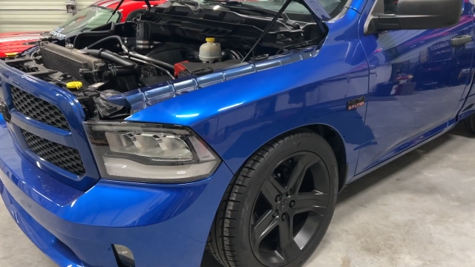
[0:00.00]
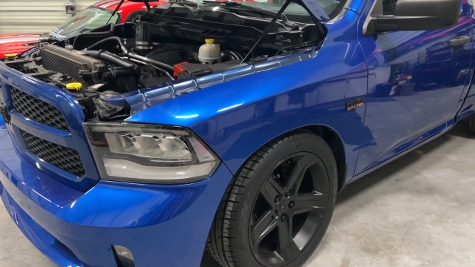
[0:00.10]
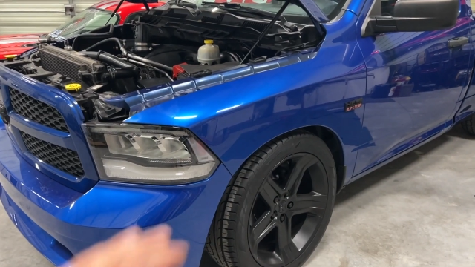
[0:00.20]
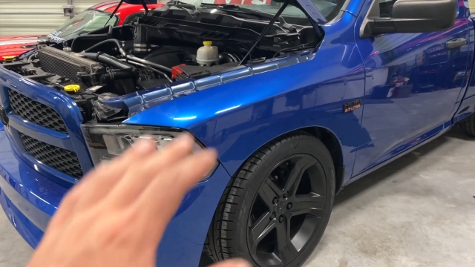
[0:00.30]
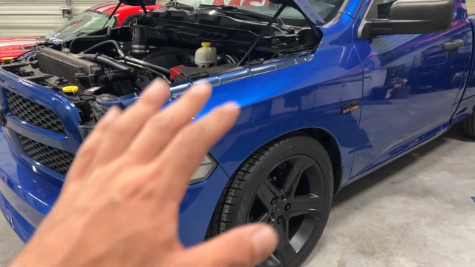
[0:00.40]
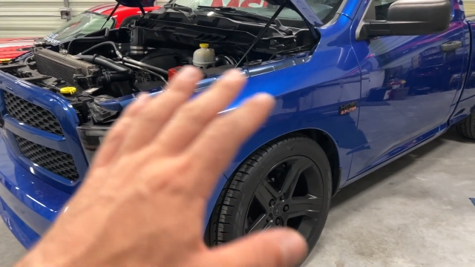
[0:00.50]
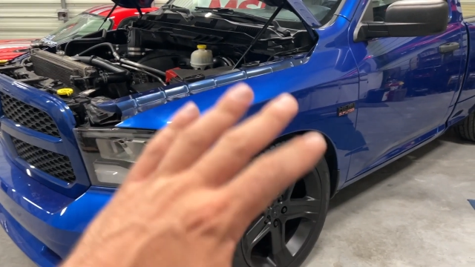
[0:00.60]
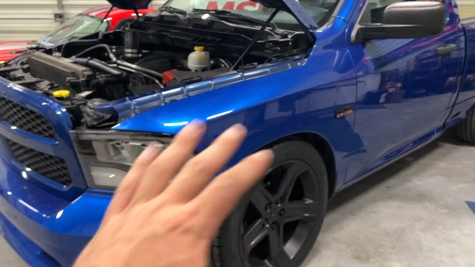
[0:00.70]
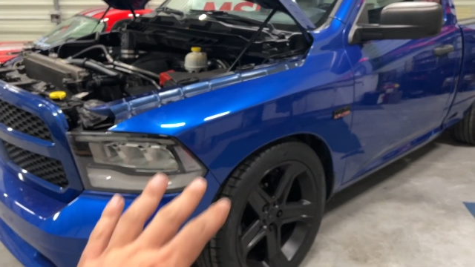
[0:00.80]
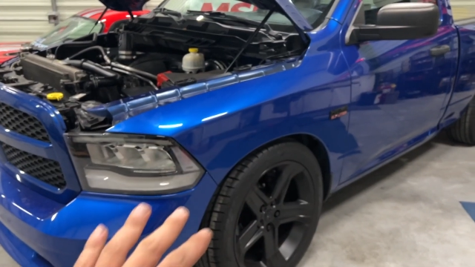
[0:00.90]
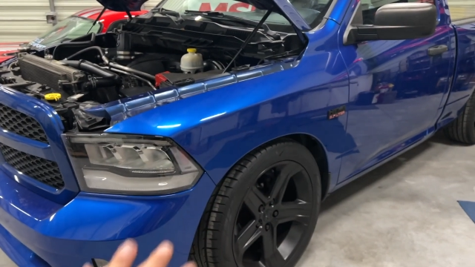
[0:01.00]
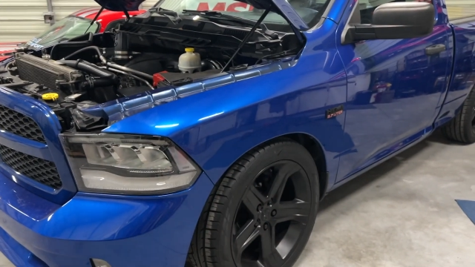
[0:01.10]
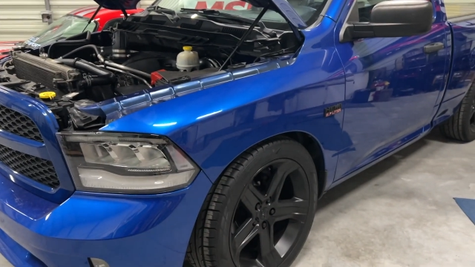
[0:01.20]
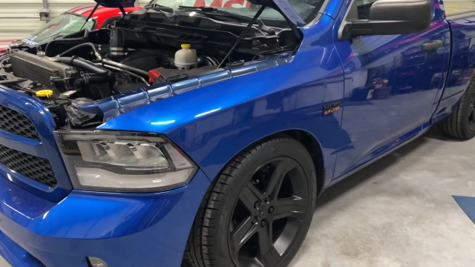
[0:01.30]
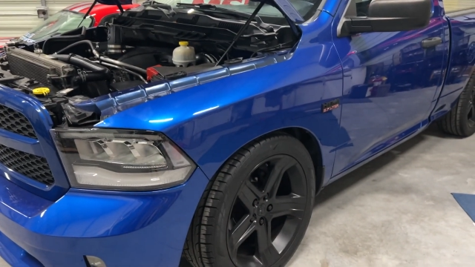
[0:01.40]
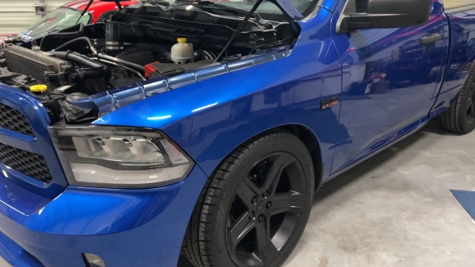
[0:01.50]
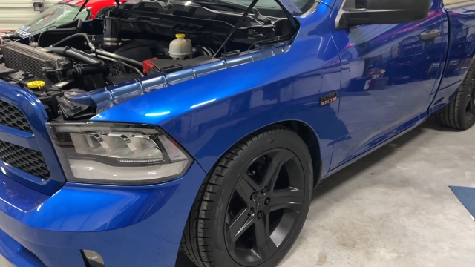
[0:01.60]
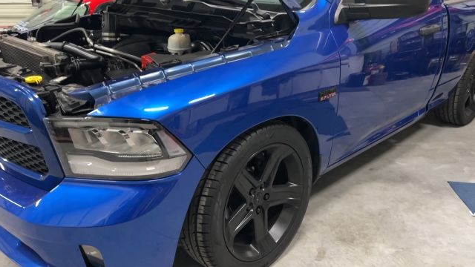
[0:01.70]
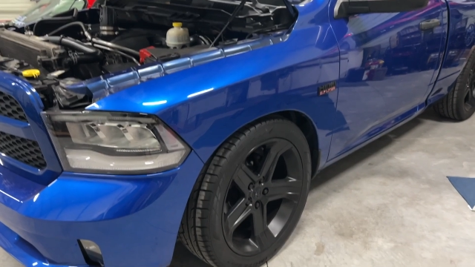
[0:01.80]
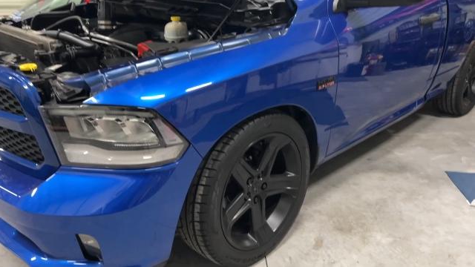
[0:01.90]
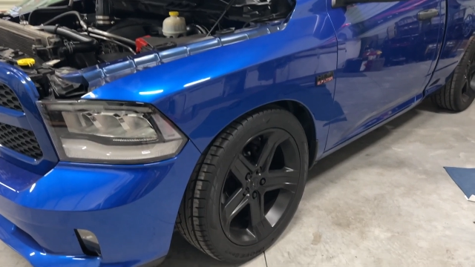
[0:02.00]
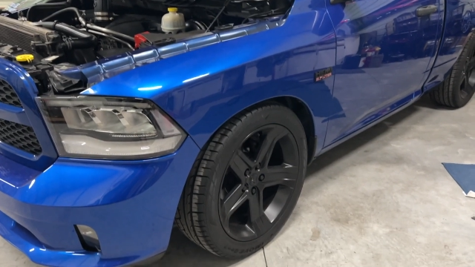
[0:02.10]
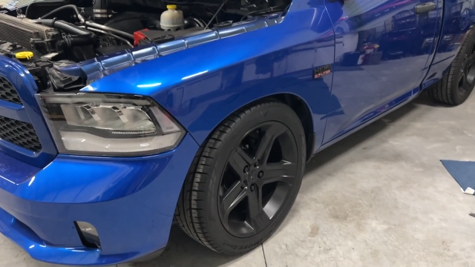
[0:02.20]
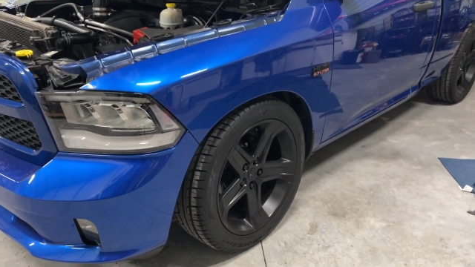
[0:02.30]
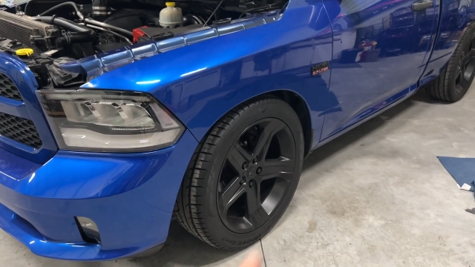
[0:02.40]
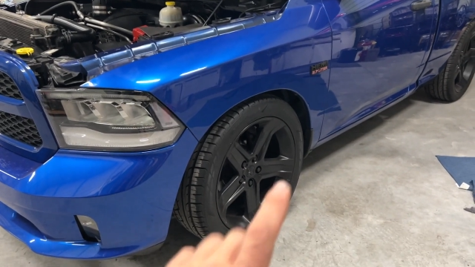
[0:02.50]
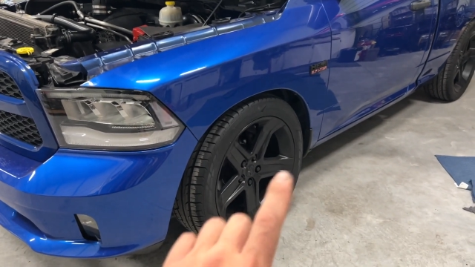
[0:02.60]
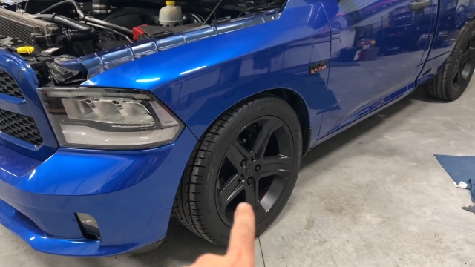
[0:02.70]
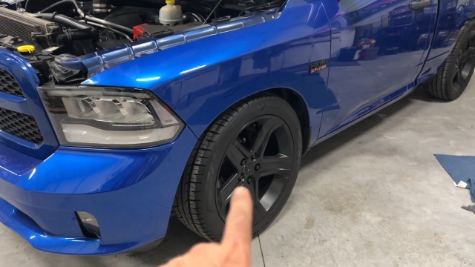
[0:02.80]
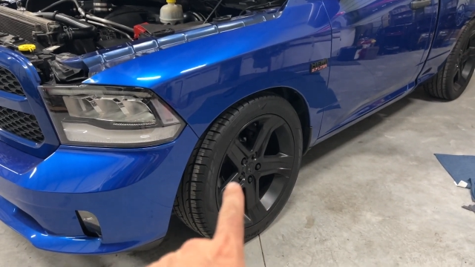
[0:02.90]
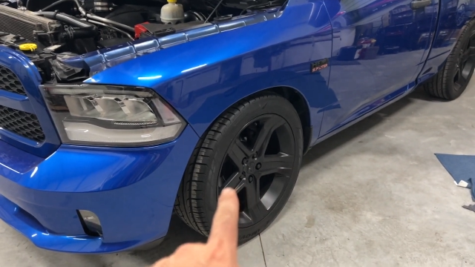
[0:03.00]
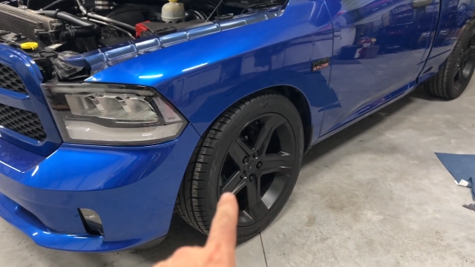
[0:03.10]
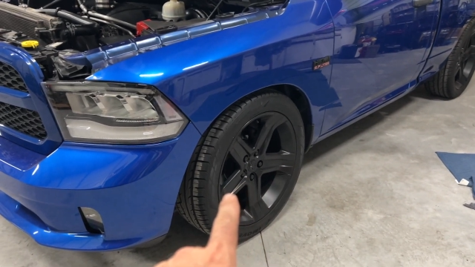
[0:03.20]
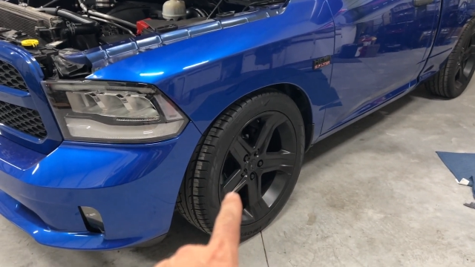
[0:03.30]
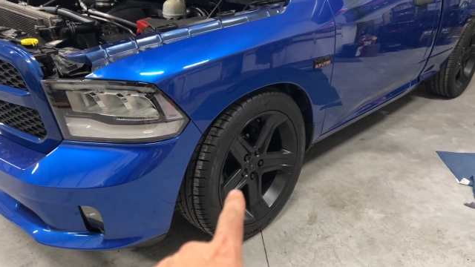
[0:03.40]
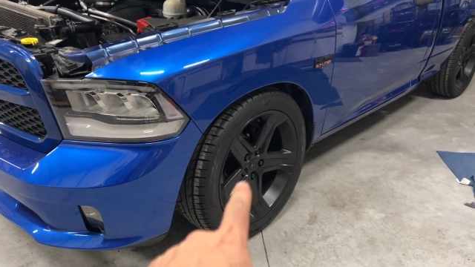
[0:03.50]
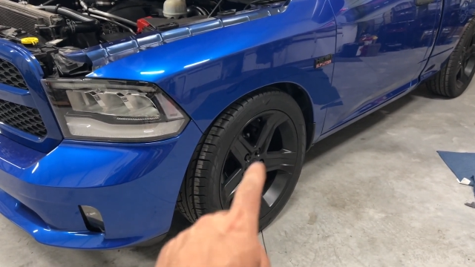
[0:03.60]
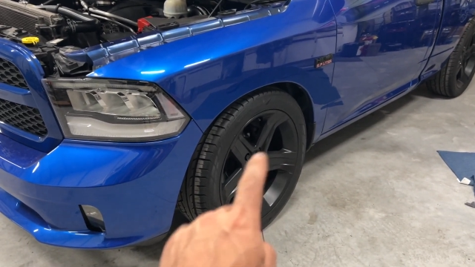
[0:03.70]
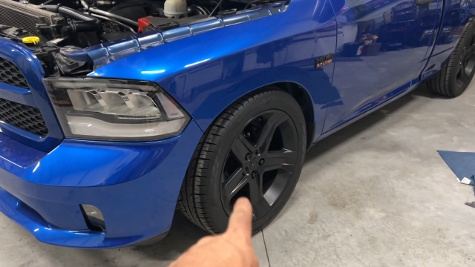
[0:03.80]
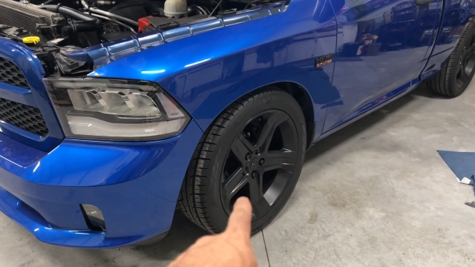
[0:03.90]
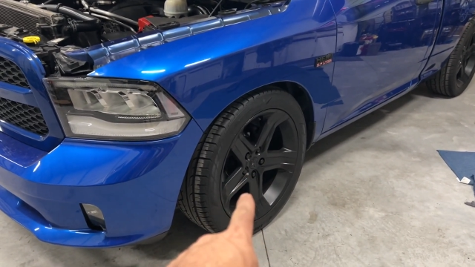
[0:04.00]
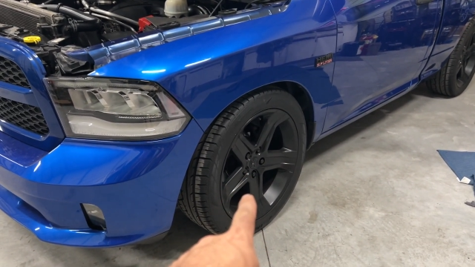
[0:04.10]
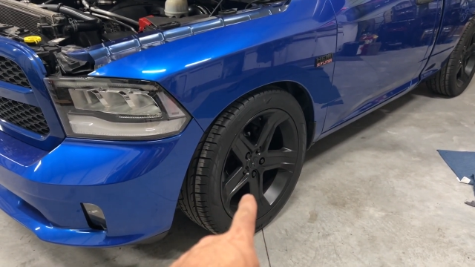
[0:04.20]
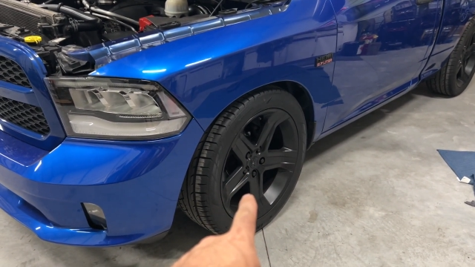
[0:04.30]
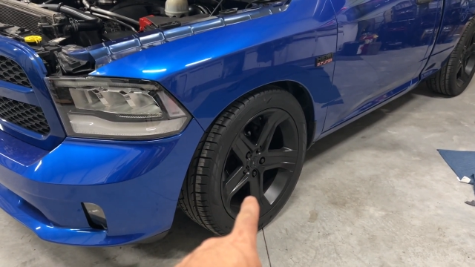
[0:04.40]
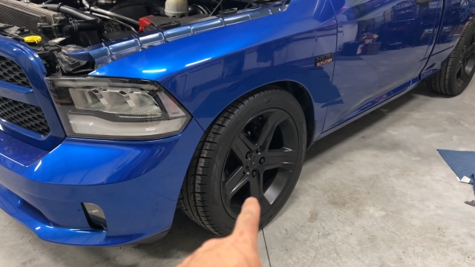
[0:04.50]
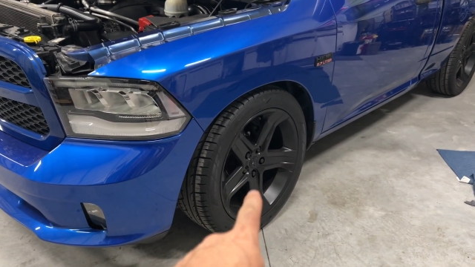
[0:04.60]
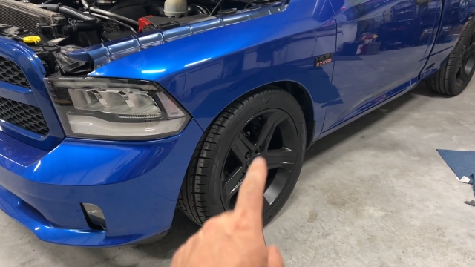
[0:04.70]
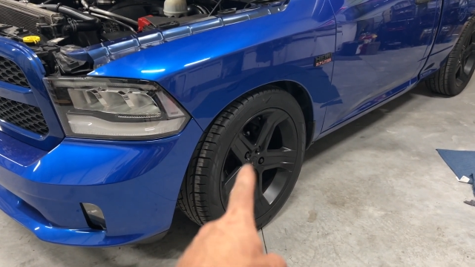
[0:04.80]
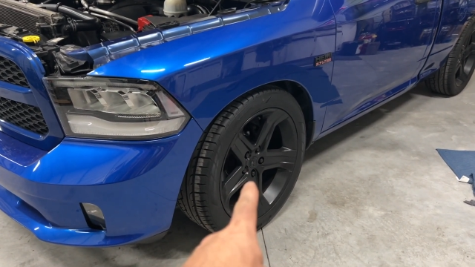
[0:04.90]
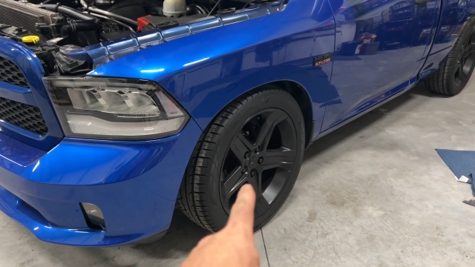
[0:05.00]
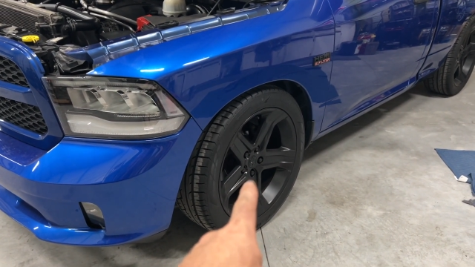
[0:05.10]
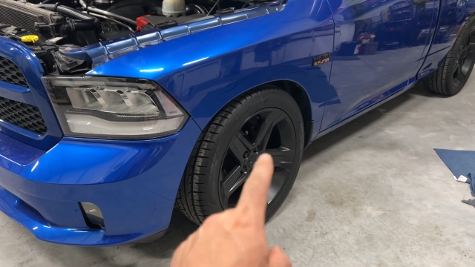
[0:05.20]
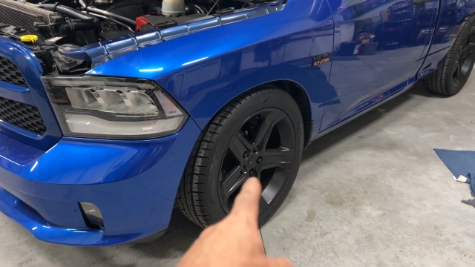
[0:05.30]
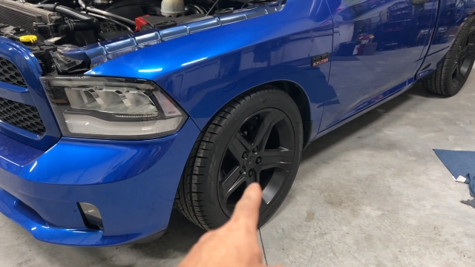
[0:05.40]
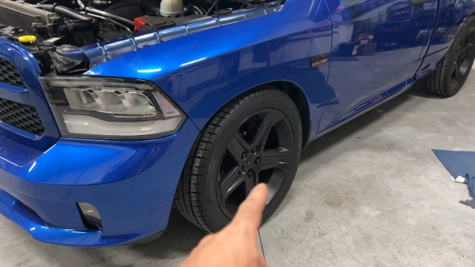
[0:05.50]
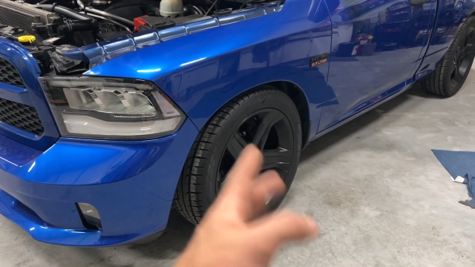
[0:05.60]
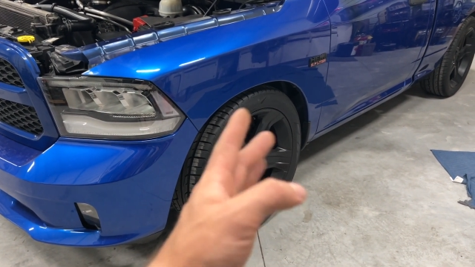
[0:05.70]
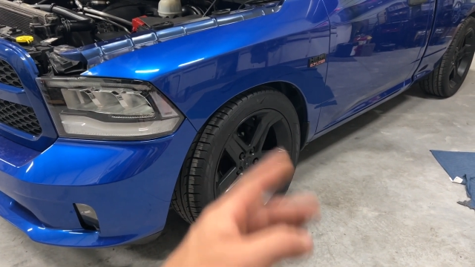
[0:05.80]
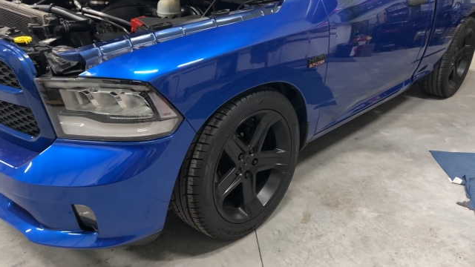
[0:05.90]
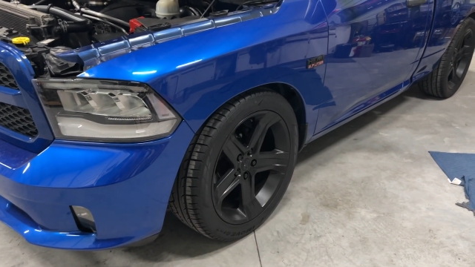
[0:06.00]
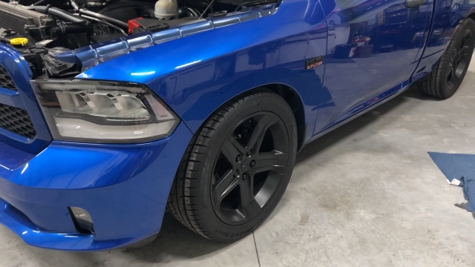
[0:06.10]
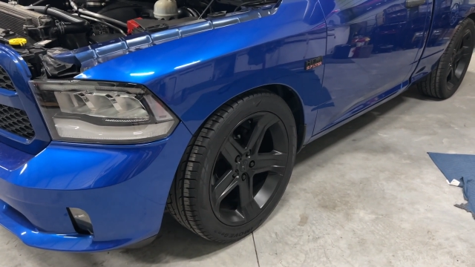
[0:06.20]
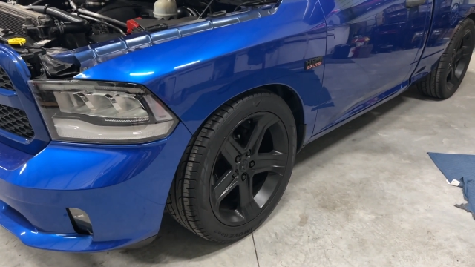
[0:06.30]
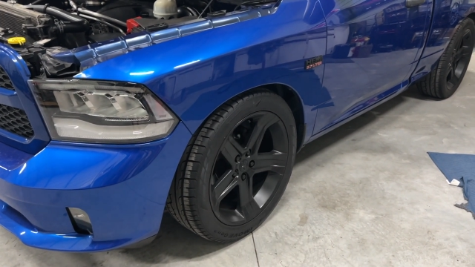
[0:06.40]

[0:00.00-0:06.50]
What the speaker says: (no speaker visible)